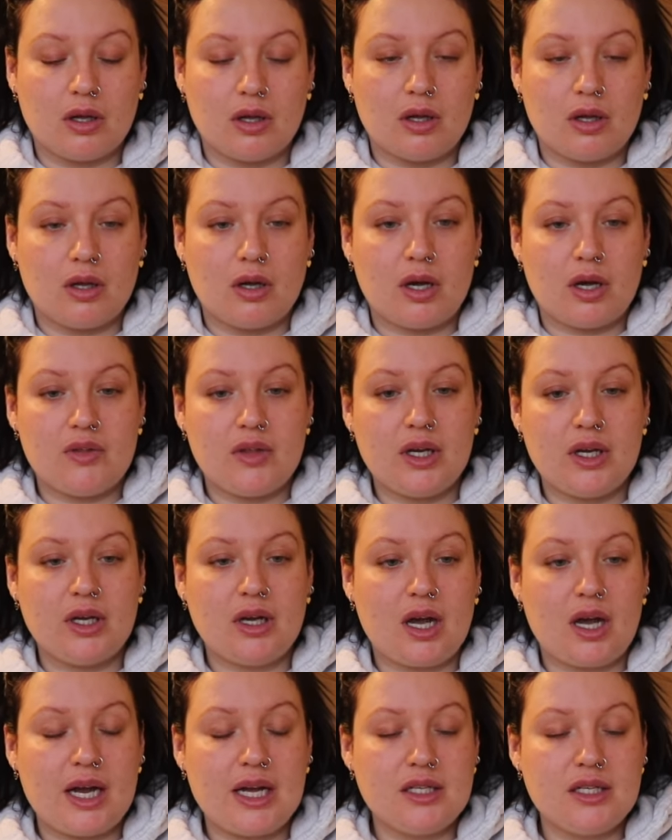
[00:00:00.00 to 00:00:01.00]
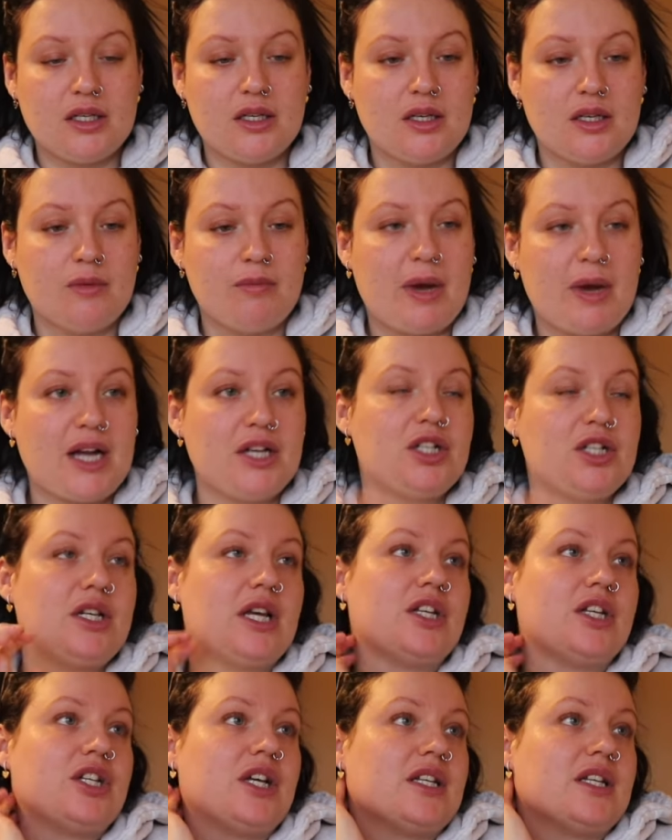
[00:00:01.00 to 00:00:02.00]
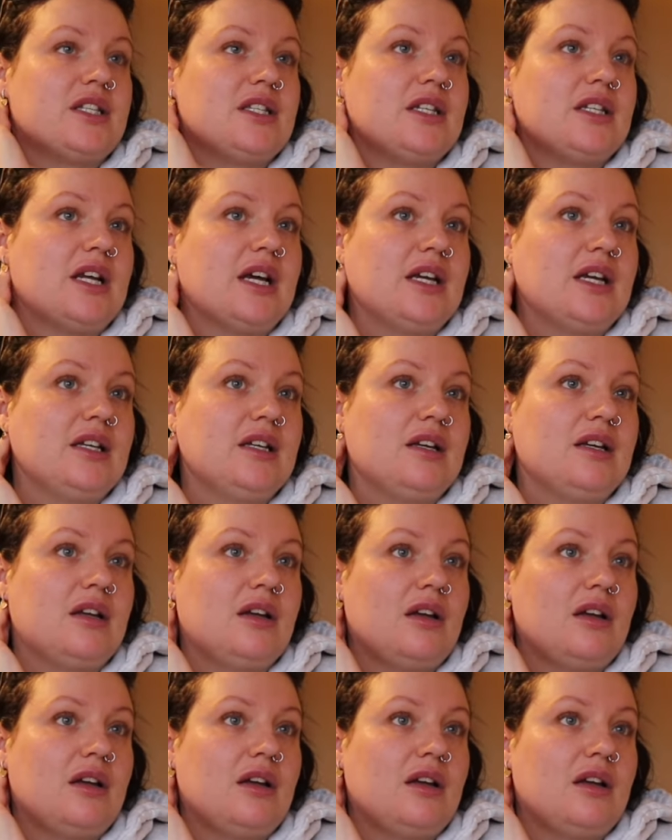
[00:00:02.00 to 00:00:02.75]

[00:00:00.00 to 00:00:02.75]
I think I had a patch test yesterday.